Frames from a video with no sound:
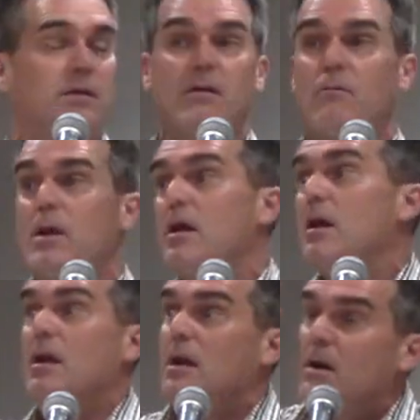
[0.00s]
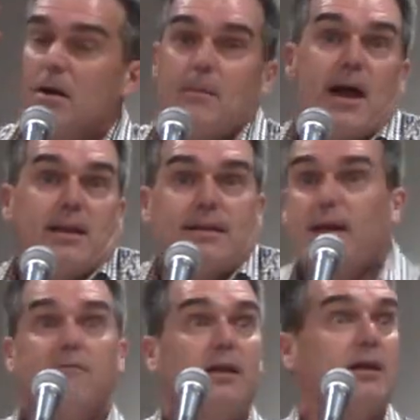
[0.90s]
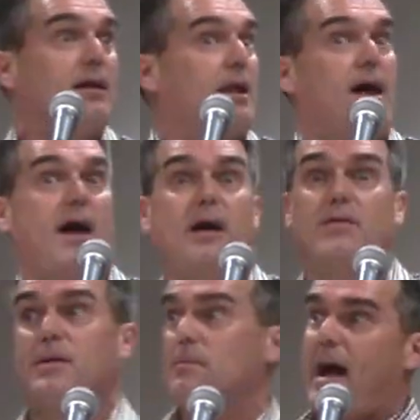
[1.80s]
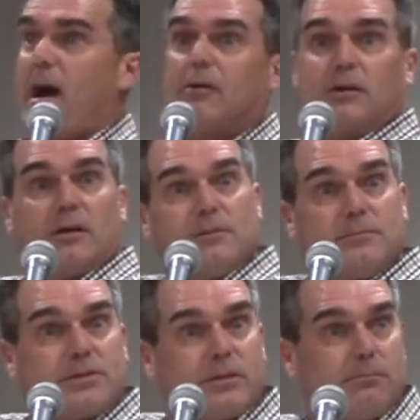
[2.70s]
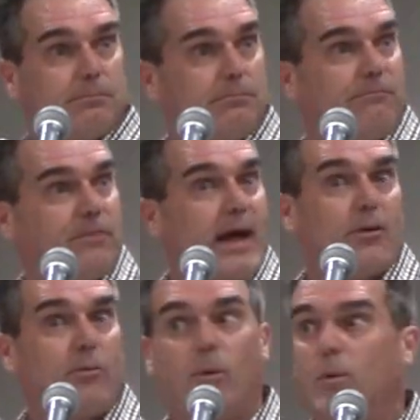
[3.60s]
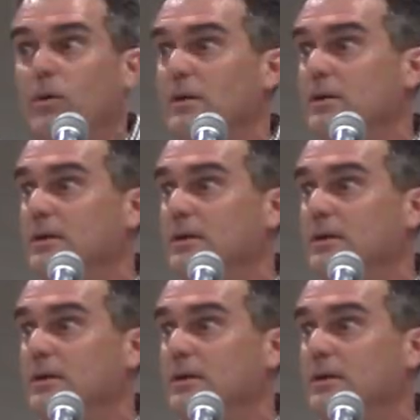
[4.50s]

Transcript: and we're going to learn about David and Goliath," and out comes the flannel board,